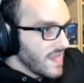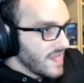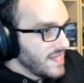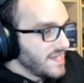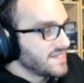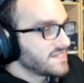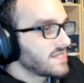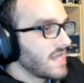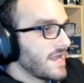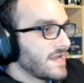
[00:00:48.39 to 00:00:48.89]

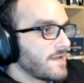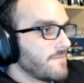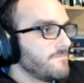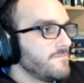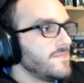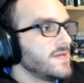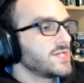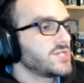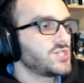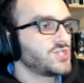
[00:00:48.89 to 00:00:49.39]
He's like a
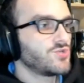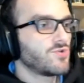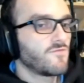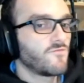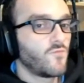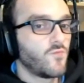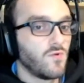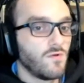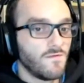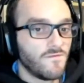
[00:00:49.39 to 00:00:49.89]
mixture of
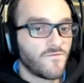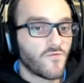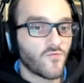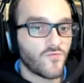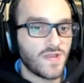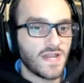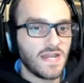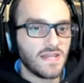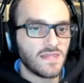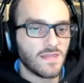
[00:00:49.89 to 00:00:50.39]

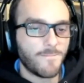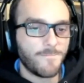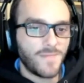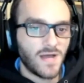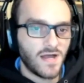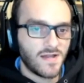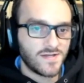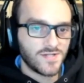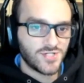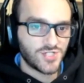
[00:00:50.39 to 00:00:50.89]
Wolverine and the
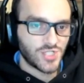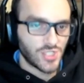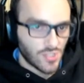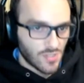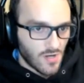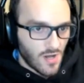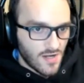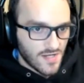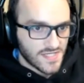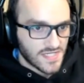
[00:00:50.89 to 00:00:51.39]
Punisher,
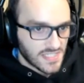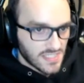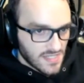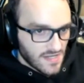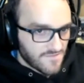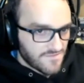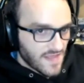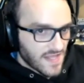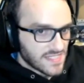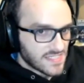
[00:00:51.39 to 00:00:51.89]
honestly,
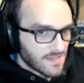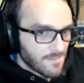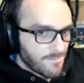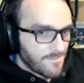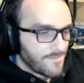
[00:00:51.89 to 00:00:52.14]
if that's that'd